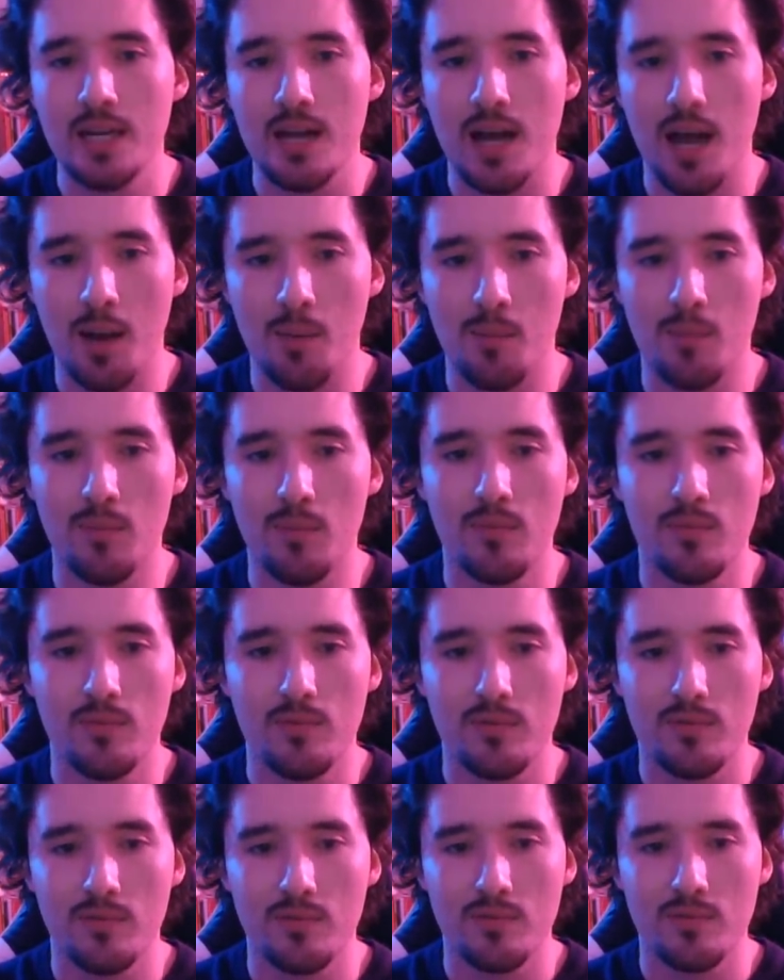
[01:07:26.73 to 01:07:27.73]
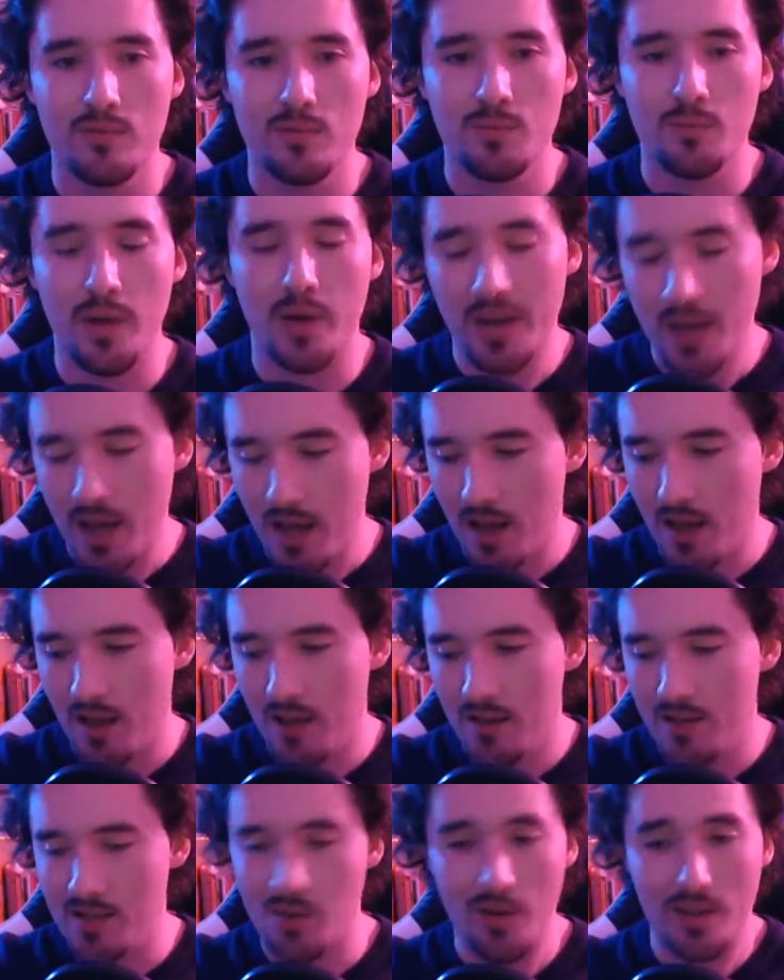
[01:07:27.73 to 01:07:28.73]

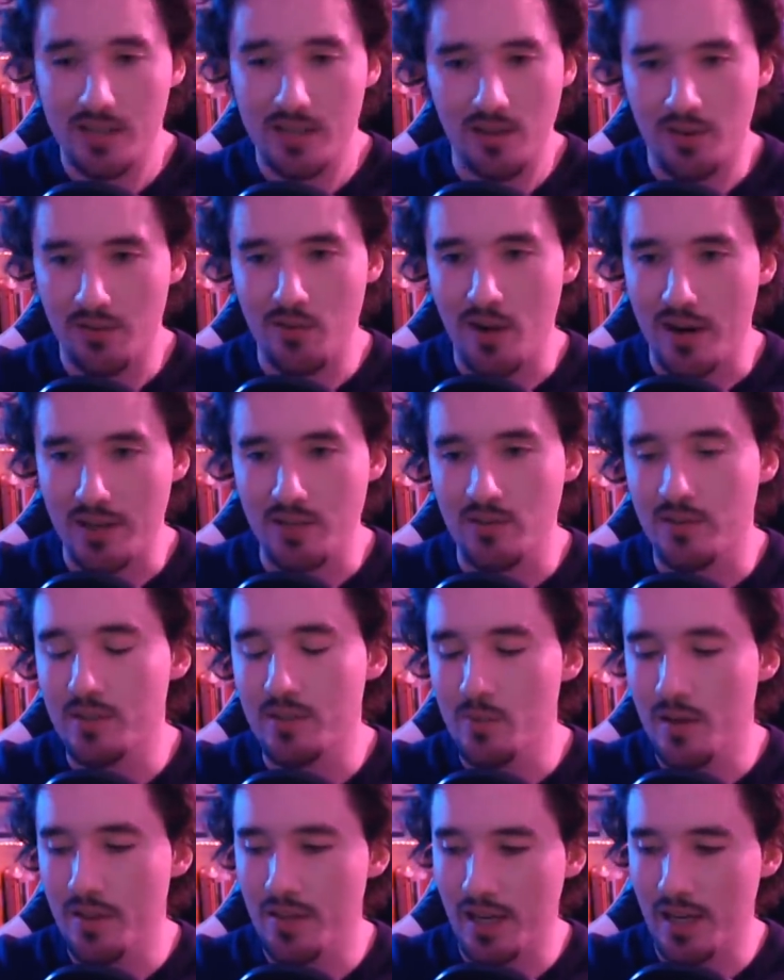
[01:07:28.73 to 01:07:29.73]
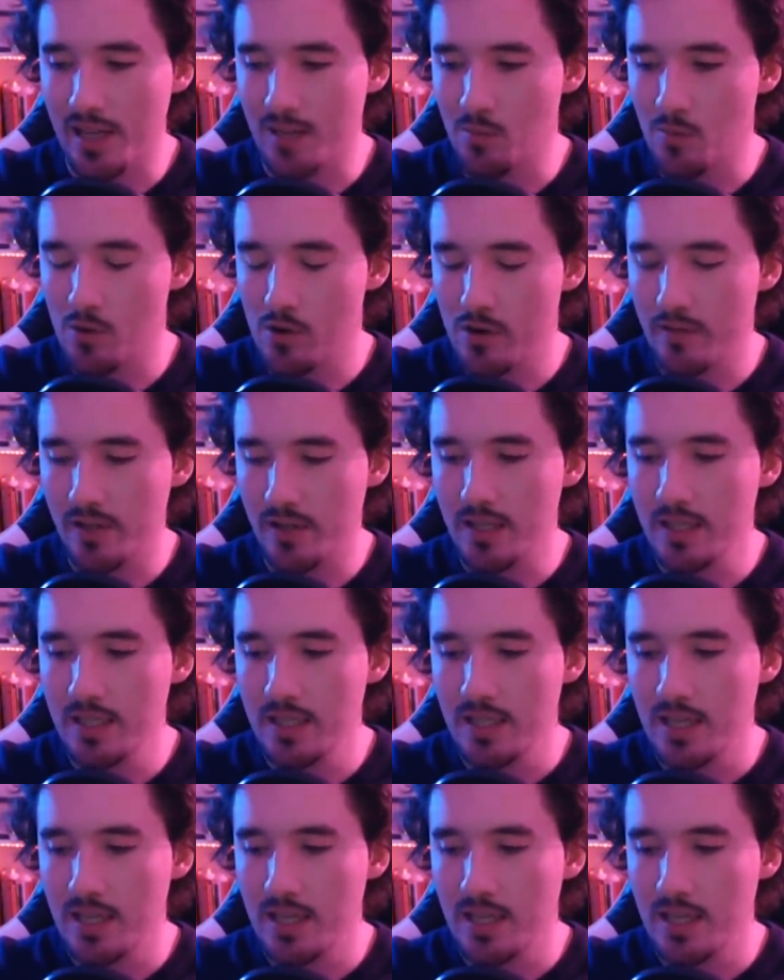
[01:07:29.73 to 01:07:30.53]
So I kind of cracked on and didn't really think any more of it.